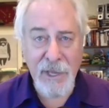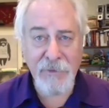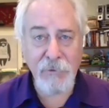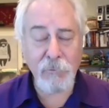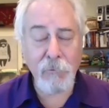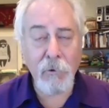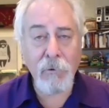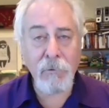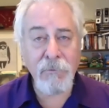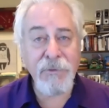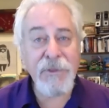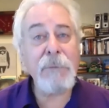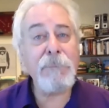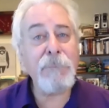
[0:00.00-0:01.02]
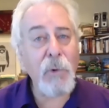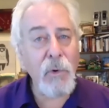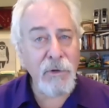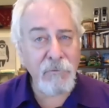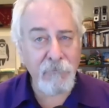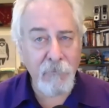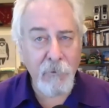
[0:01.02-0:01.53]
and the
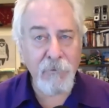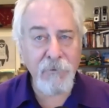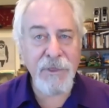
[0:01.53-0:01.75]
important role